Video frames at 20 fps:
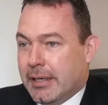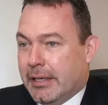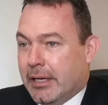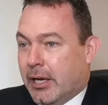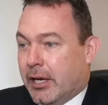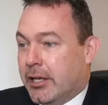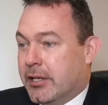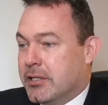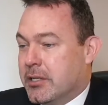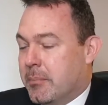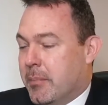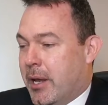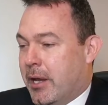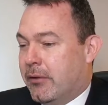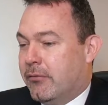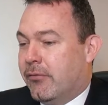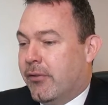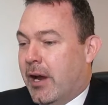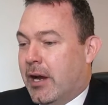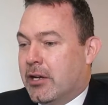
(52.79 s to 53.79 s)
They got into
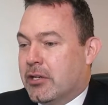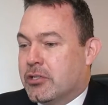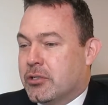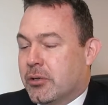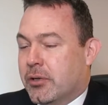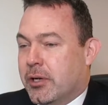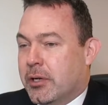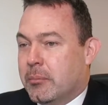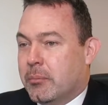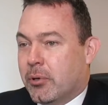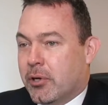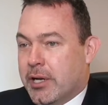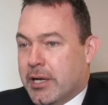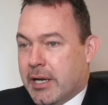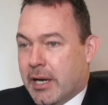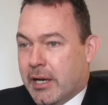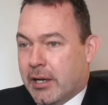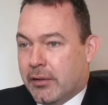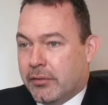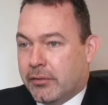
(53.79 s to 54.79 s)
manufacturing
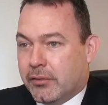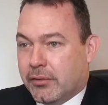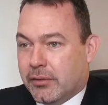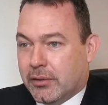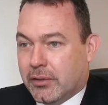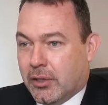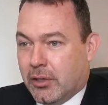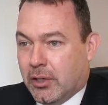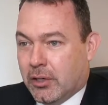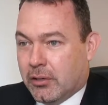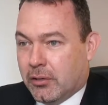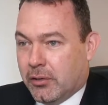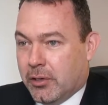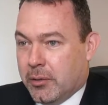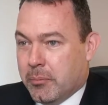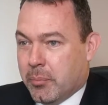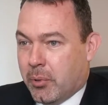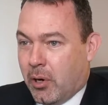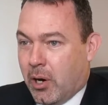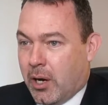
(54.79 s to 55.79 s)
precast
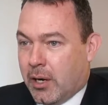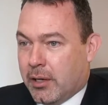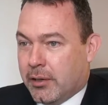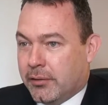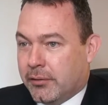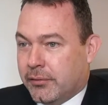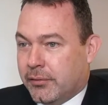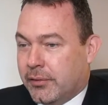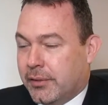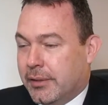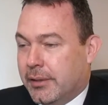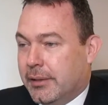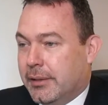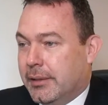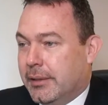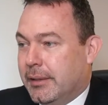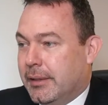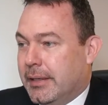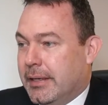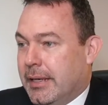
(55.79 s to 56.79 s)
concrete products
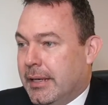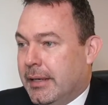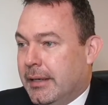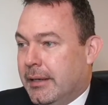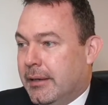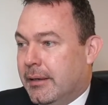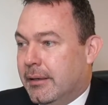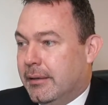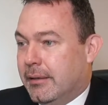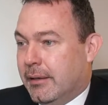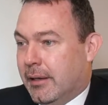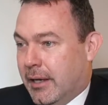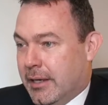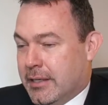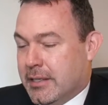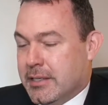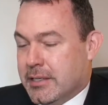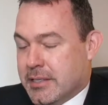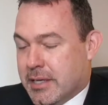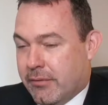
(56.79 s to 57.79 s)
in
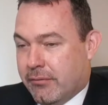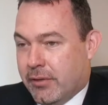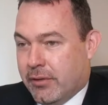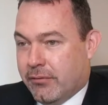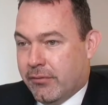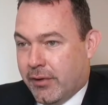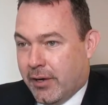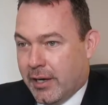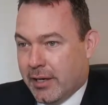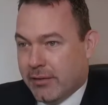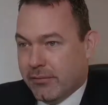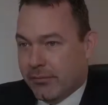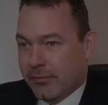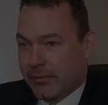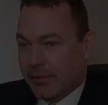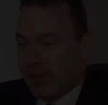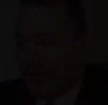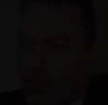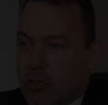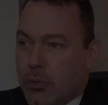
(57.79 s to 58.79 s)
1975.
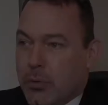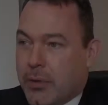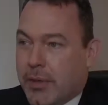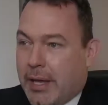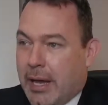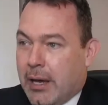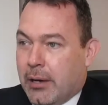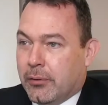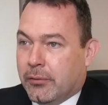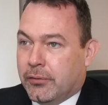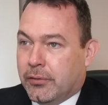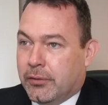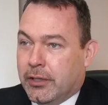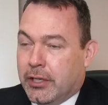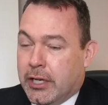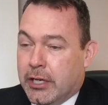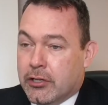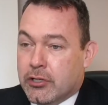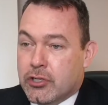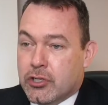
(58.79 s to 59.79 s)

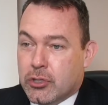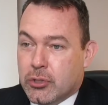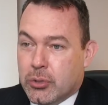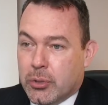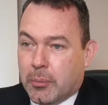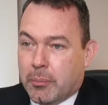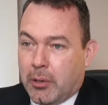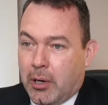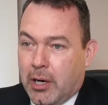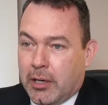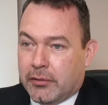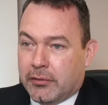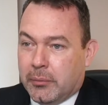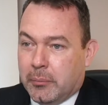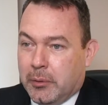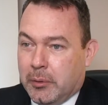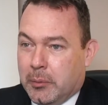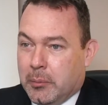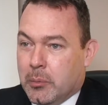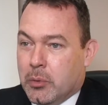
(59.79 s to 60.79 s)
2002
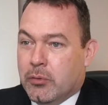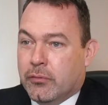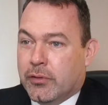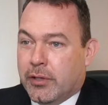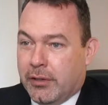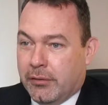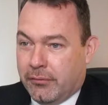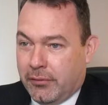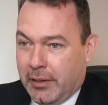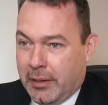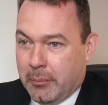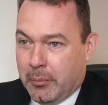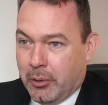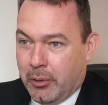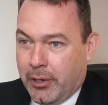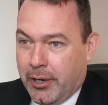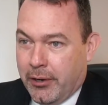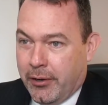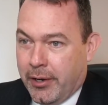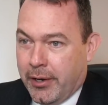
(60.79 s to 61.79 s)
approximately moved to the
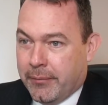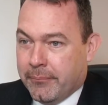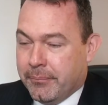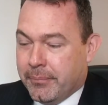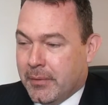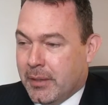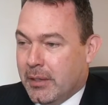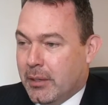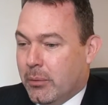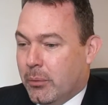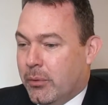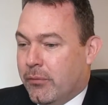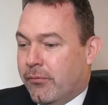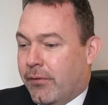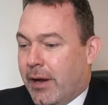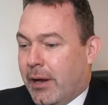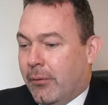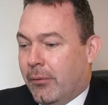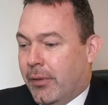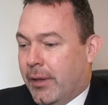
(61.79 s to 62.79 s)
Flamborough area. We
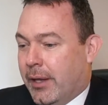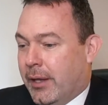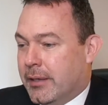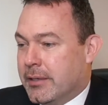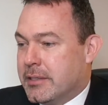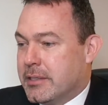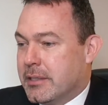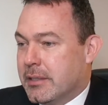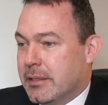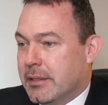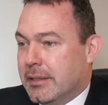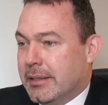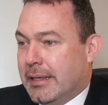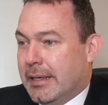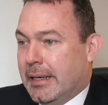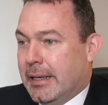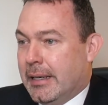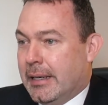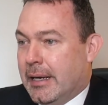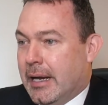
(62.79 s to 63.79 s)
found that
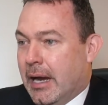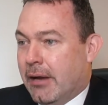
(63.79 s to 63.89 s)
uh,